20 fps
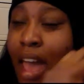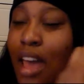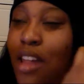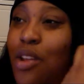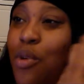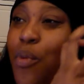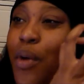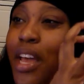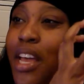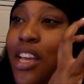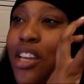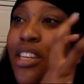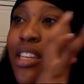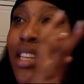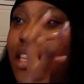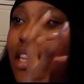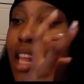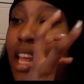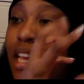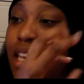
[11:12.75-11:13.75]
and the way
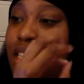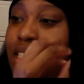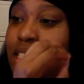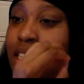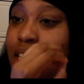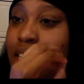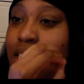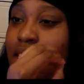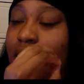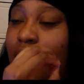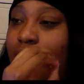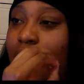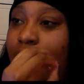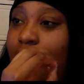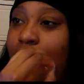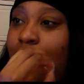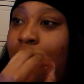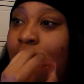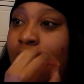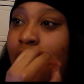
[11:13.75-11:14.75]
he thinks is
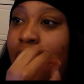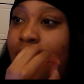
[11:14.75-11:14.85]
like